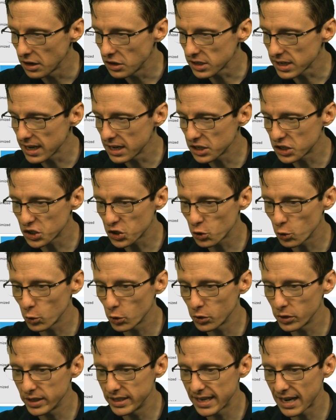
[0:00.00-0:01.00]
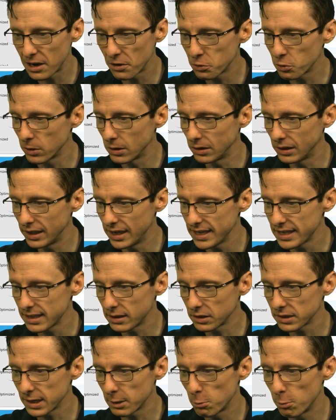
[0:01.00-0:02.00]
just kind of scrolling down through the
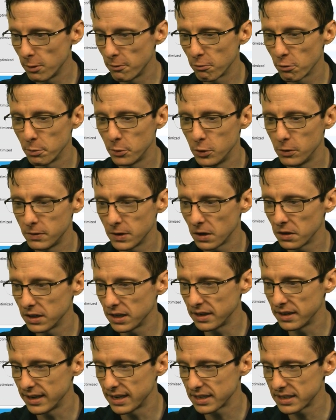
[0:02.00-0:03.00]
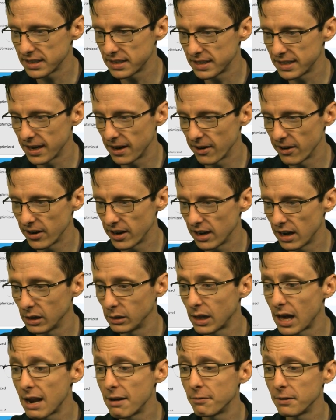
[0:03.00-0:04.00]
list. It looks like we've removed all the unnecessary, a
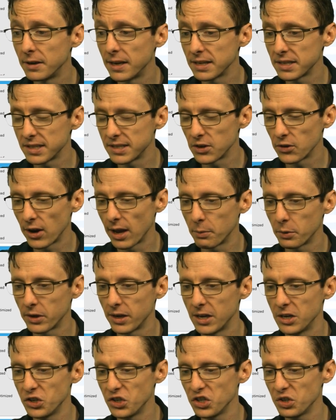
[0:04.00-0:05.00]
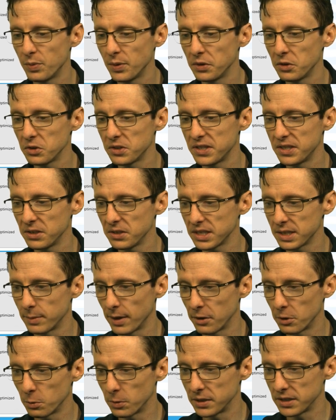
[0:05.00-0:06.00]
lot of unnecessary applications, but there's still some
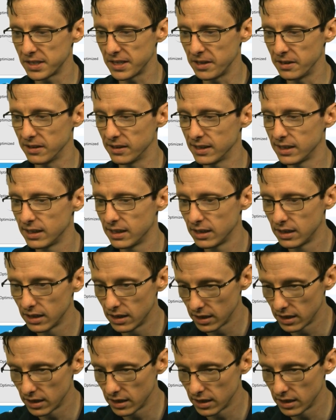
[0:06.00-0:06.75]
other ones here.